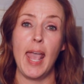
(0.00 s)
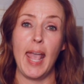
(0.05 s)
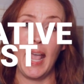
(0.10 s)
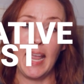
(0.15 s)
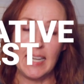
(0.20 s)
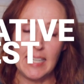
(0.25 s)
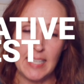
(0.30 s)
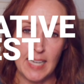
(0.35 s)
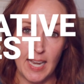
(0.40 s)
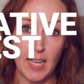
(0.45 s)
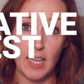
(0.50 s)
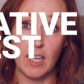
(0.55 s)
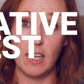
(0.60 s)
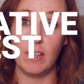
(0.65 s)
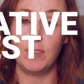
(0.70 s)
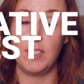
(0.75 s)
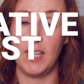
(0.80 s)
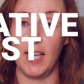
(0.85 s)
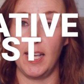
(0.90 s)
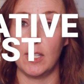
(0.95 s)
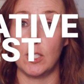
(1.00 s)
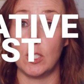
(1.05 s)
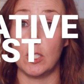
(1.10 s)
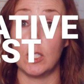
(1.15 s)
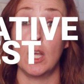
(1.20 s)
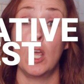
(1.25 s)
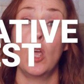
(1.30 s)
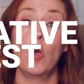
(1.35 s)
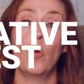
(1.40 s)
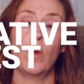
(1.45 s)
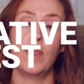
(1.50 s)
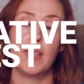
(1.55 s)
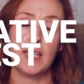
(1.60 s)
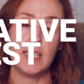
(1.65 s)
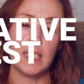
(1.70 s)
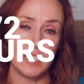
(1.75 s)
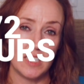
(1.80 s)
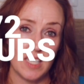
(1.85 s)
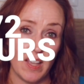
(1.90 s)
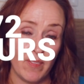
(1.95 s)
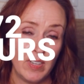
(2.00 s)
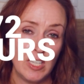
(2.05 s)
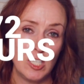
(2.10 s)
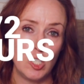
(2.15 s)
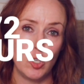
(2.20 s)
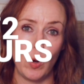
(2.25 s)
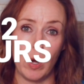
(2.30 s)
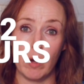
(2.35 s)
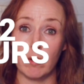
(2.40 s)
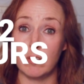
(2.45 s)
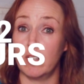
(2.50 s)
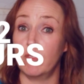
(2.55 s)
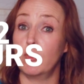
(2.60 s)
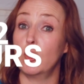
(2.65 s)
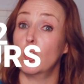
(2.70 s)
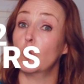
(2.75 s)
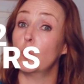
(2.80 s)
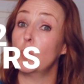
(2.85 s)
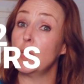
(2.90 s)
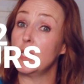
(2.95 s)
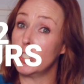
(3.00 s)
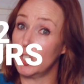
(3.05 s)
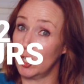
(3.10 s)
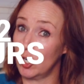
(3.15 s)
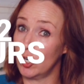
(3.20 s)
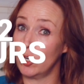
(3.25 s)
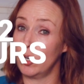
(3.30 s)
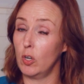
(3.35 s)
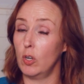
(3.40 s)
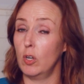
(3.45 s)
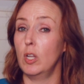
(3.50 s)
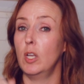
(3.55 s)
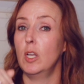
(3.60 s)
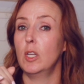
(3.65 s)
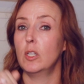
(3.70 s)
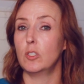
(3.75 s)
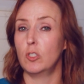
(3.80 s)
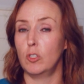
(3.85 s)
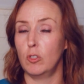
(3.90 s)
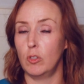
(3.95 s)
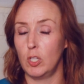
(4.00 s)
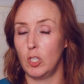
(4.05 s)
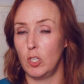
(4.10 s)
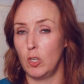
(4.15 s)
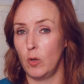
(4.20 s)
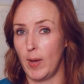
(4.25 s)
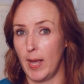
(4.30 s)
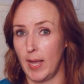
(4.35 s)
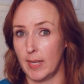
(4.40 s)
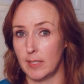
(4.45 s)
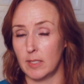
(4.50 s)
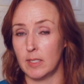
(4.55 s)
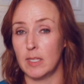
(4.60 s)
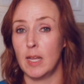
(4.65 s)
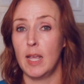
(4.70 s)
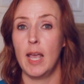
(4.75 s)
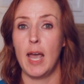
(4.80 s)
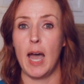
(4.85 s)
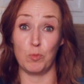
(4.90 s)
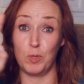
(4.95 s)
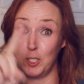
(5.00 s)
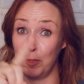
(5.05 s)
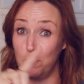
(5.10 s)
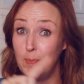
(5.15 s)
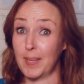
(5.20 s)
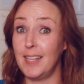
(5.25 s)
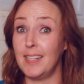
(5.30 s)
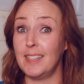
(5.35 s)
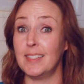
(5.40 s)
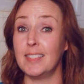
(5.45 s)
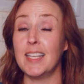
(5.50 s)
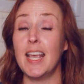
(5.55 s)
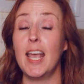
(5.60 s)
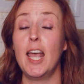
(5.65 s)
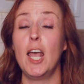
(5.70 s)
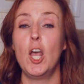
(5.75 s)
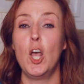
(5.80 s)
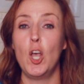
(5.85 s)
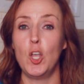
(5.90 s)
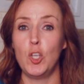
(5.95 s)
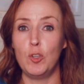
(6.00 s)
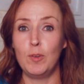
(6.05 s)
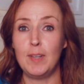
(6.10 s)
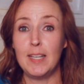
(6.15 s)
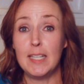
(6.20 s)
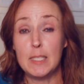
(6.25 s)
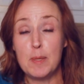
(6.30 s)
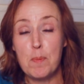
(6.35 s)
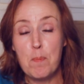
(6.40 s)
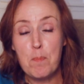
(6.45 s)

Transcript: a negative test within 72 hours of your return to the US, which means you need to